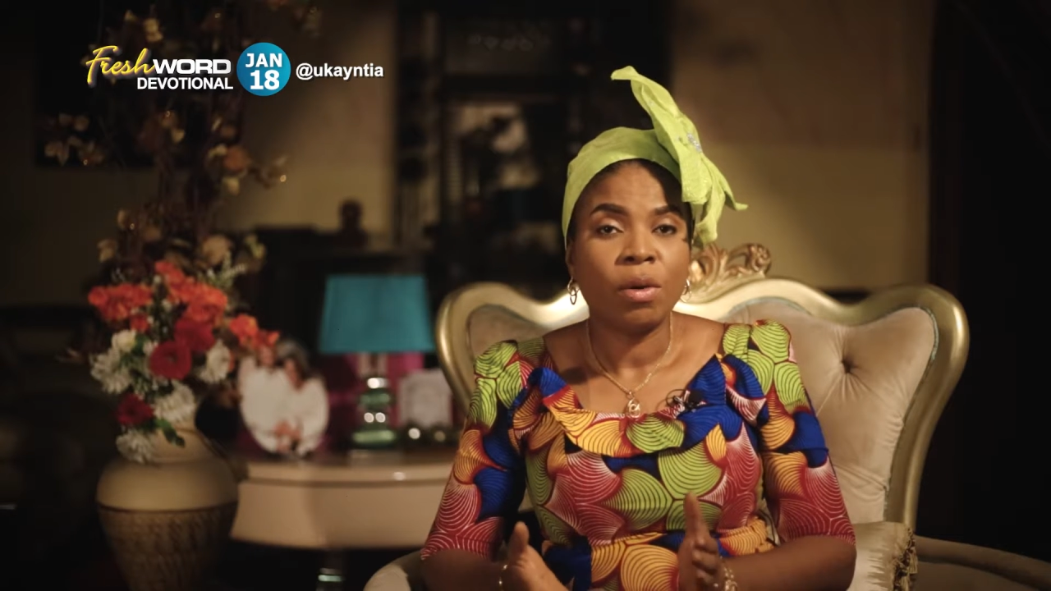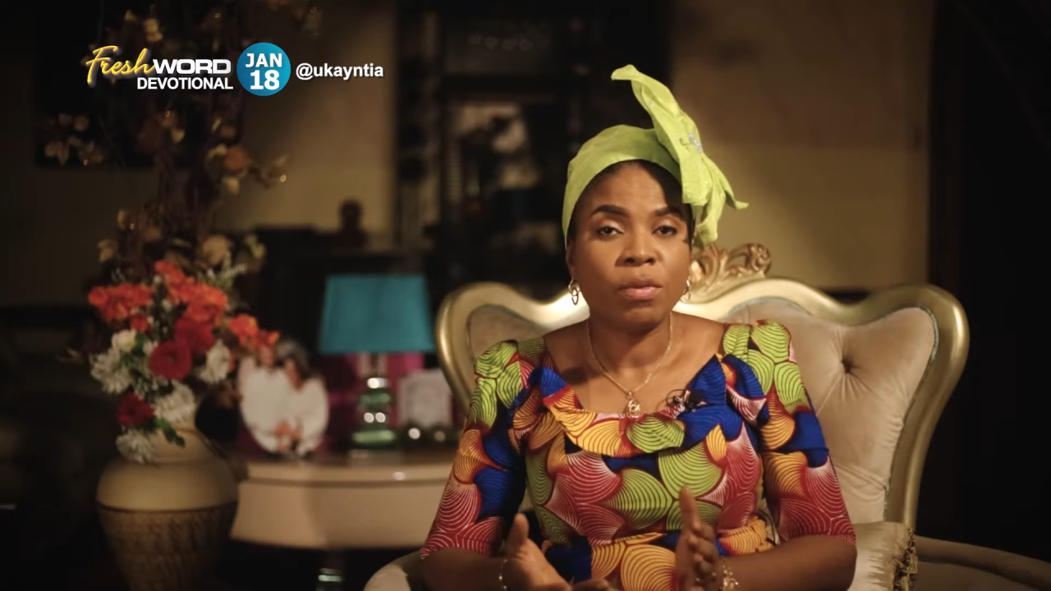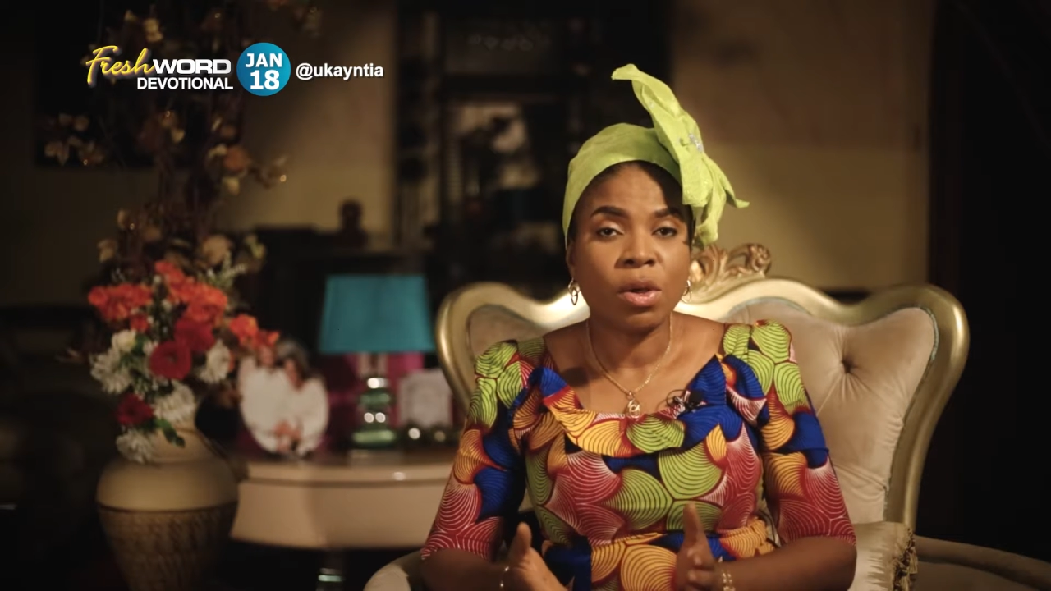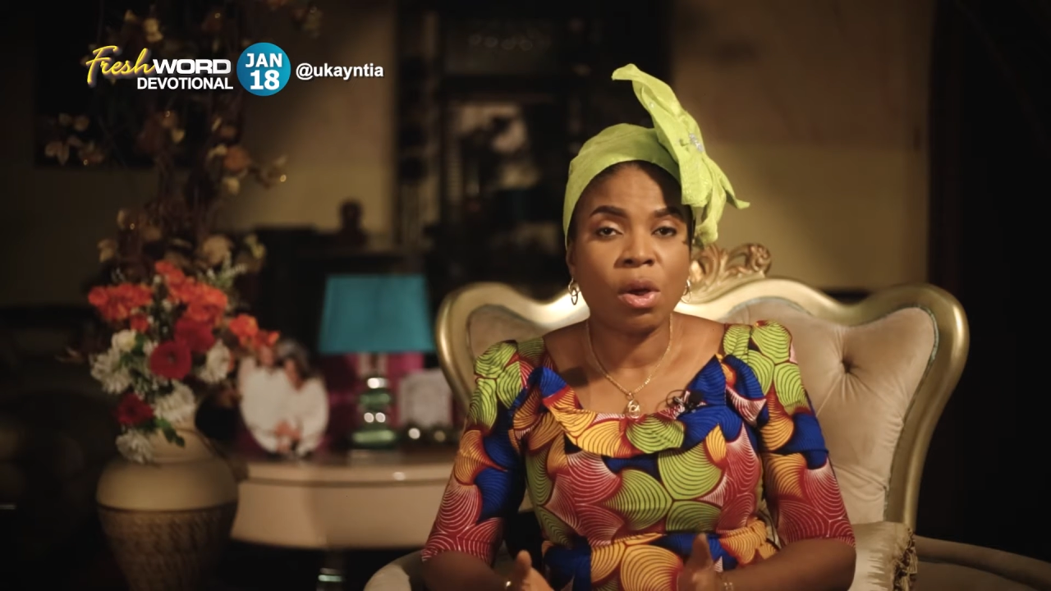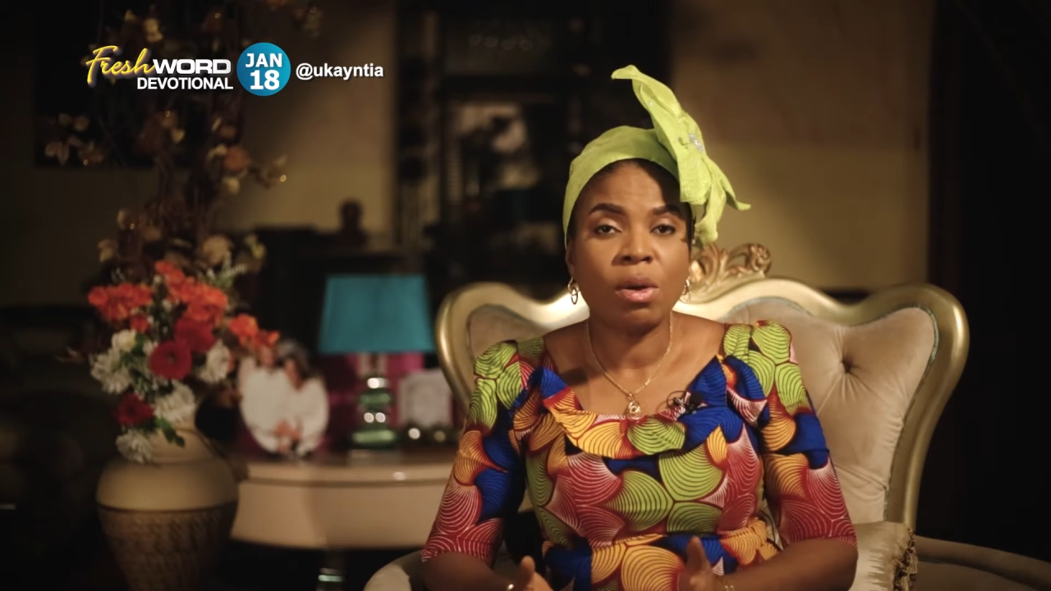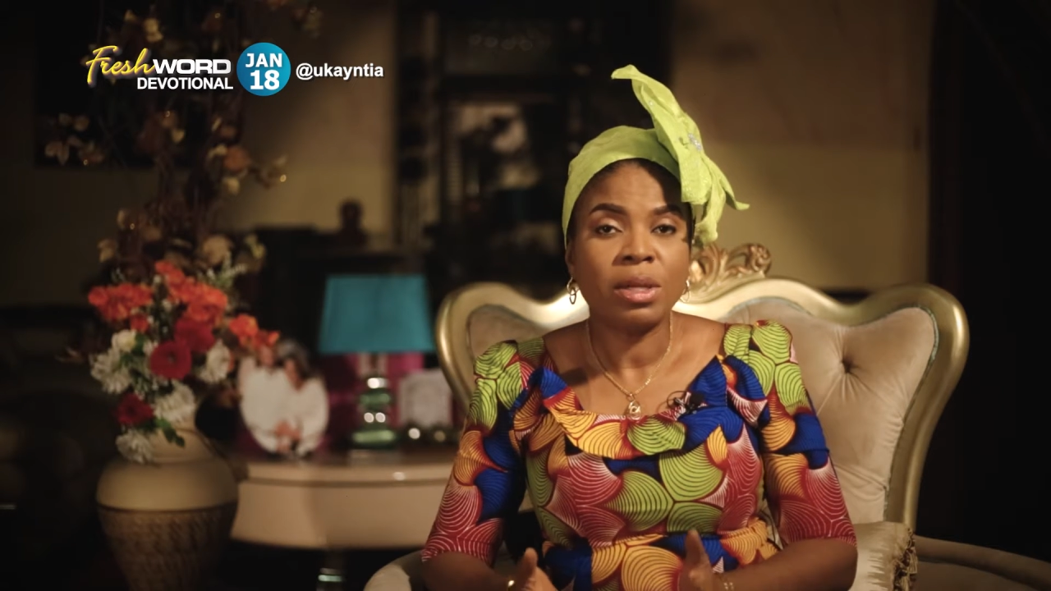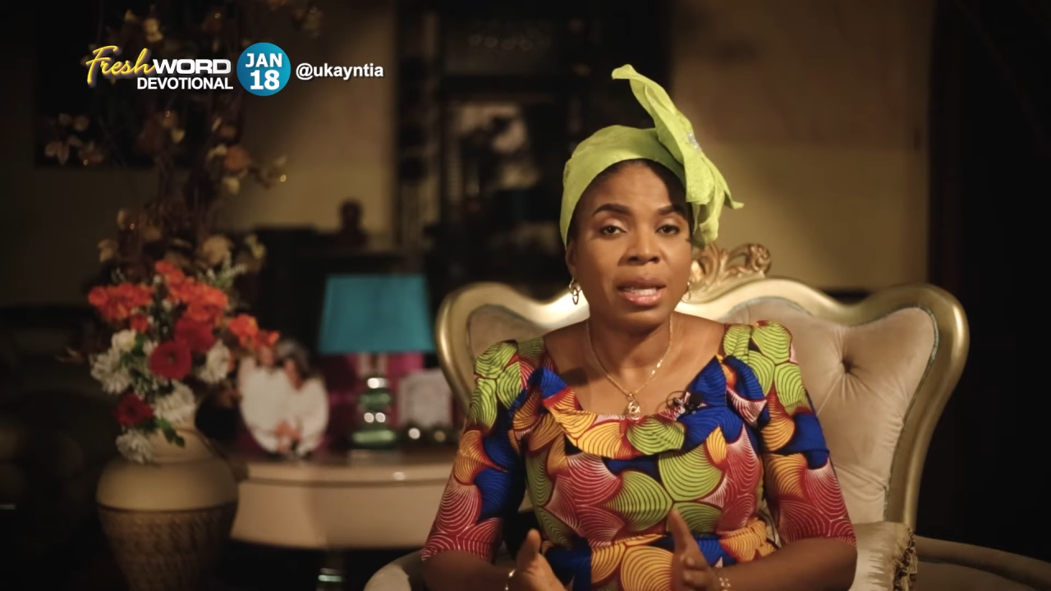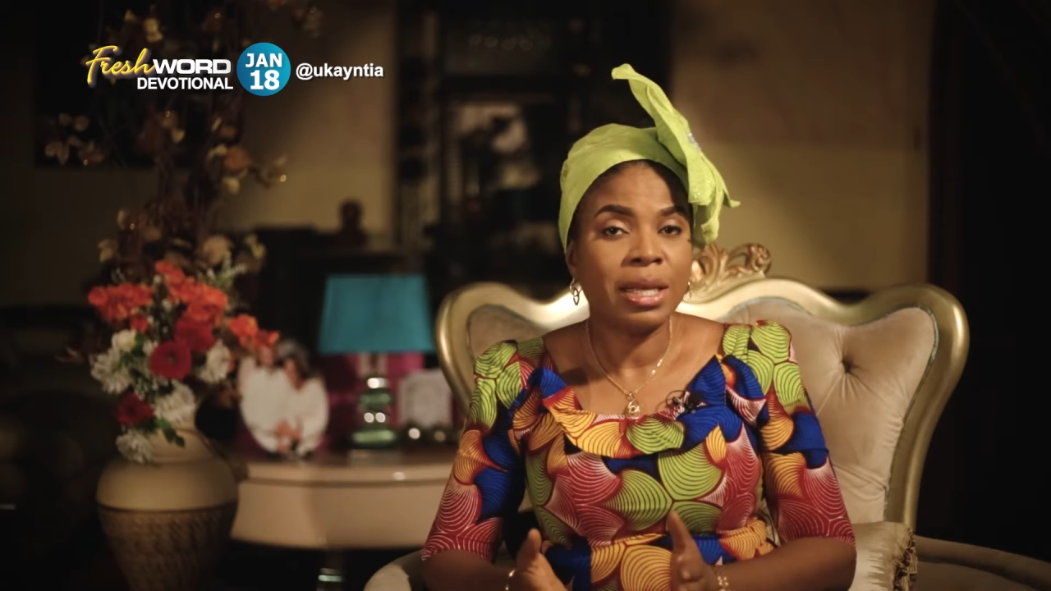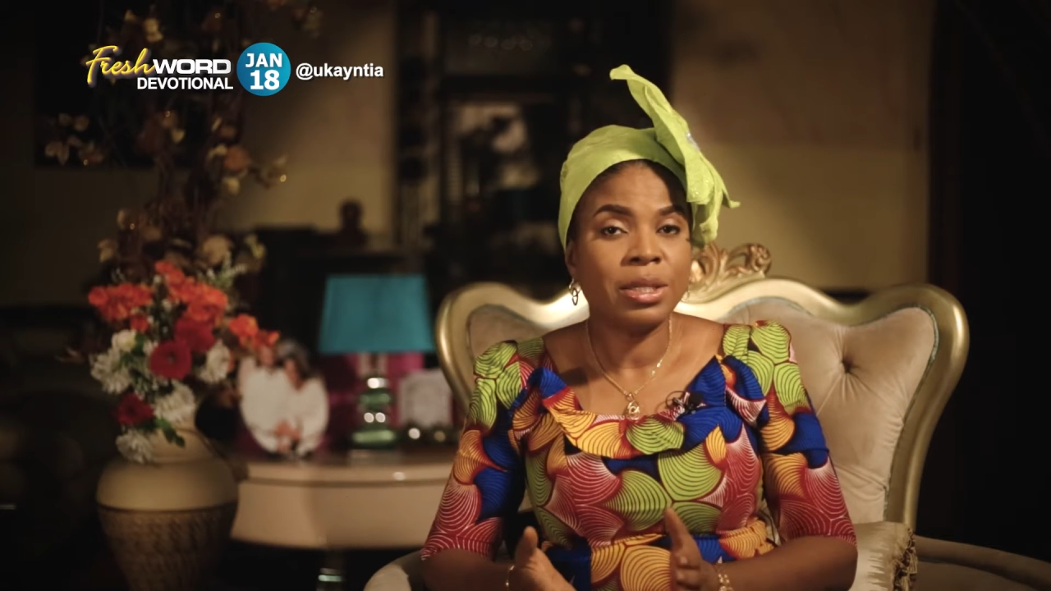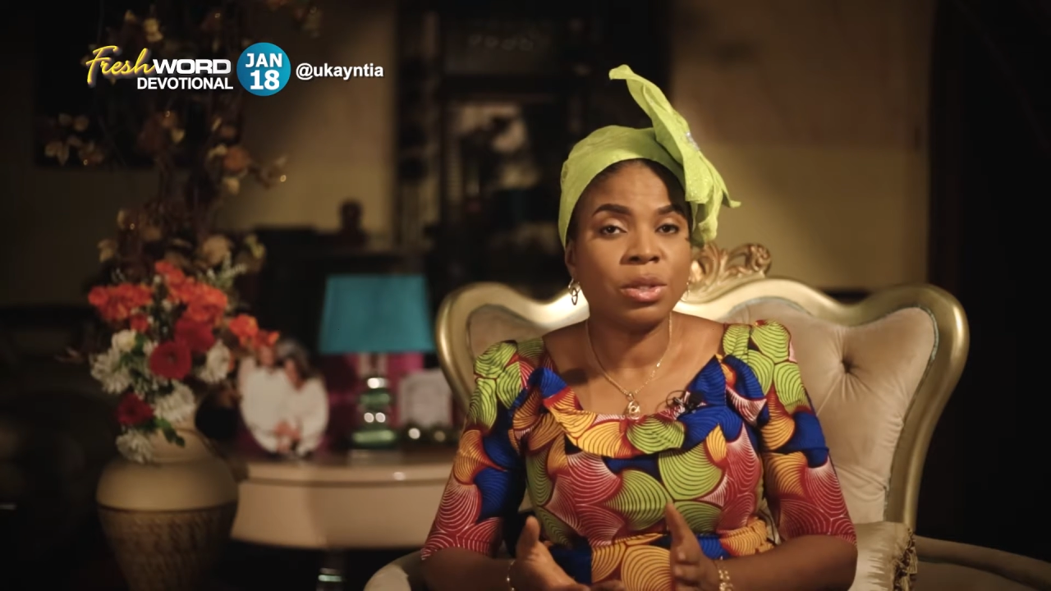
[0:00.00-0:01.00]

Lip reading: of God is